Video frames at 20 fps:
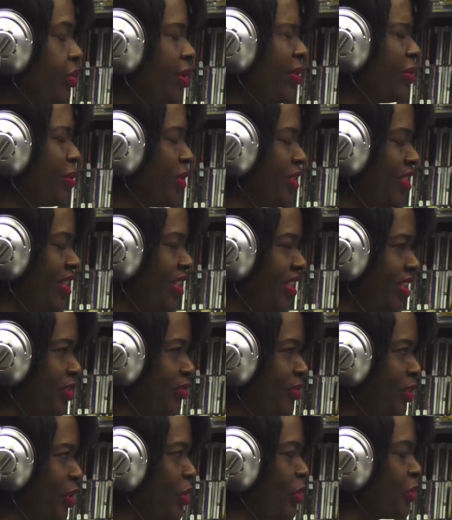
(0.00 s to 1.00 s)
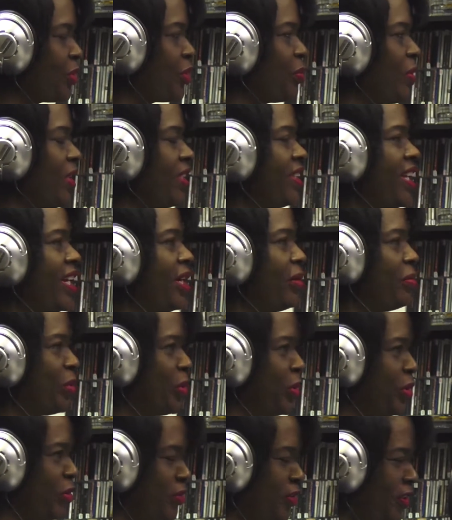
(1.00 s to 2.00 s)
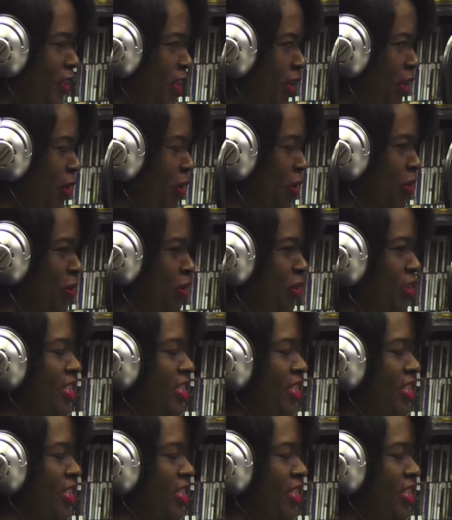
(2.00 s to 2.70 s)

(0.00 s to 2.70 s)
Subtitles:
I don't want to say give loans, but they approve loans